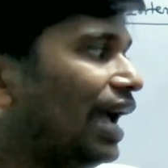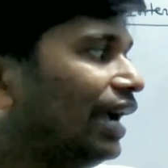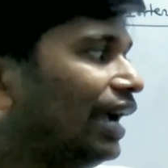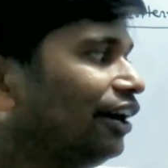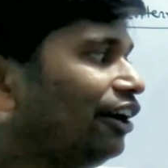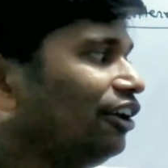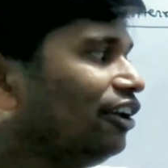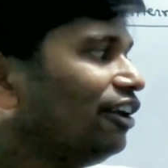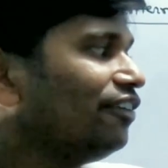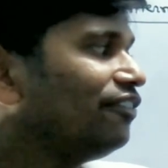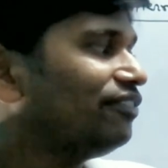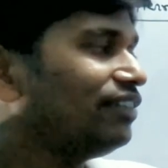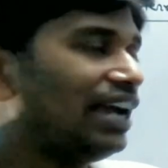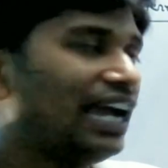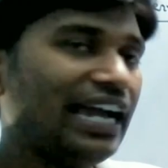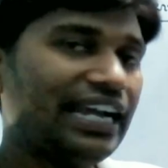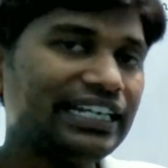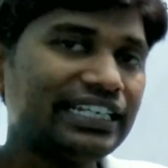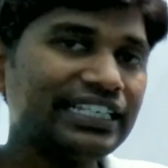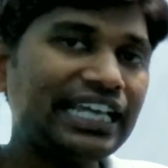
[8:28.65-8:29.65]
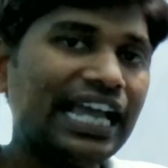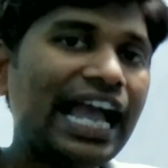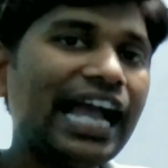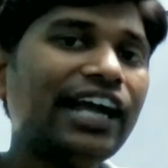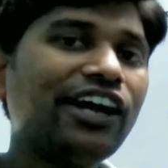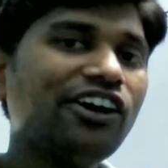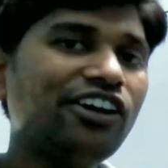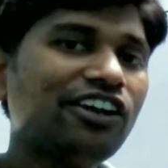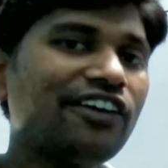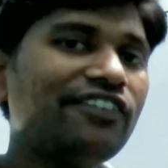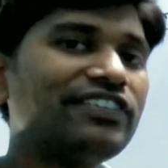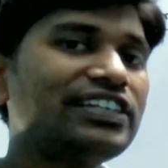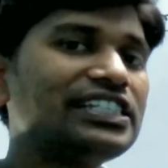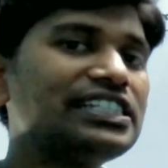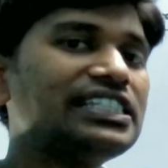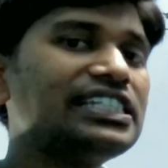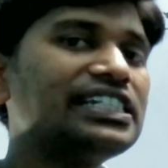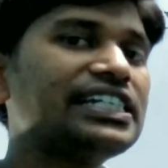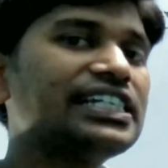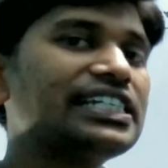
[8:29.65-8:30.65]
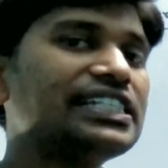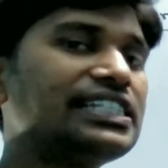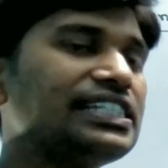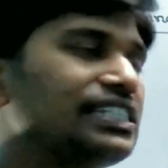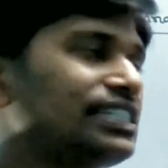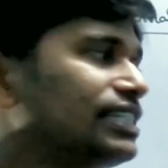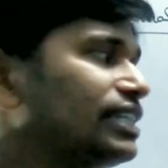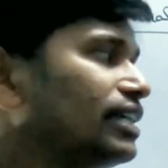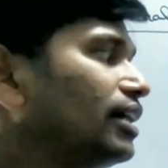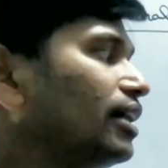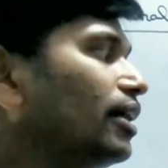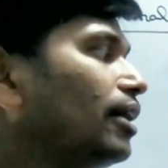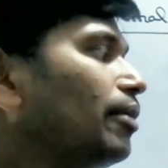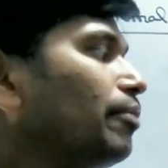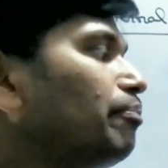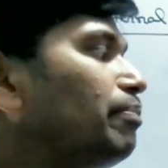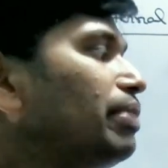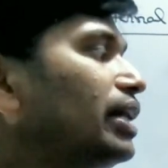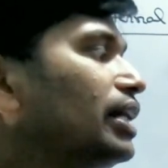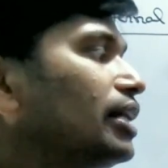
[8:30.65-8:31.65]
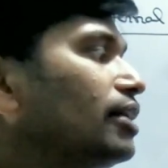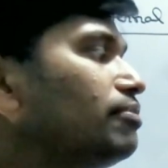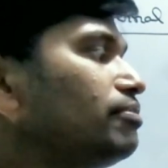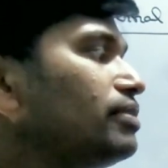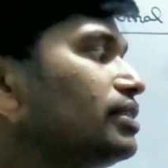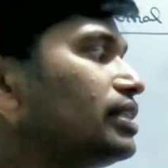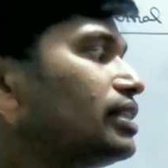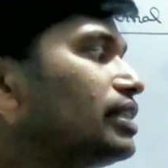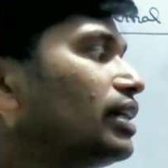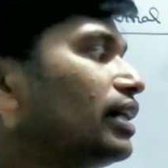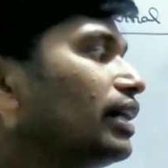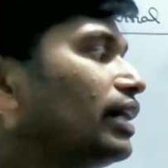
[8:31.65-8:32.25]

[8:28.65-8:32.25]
the angle of incidence becomes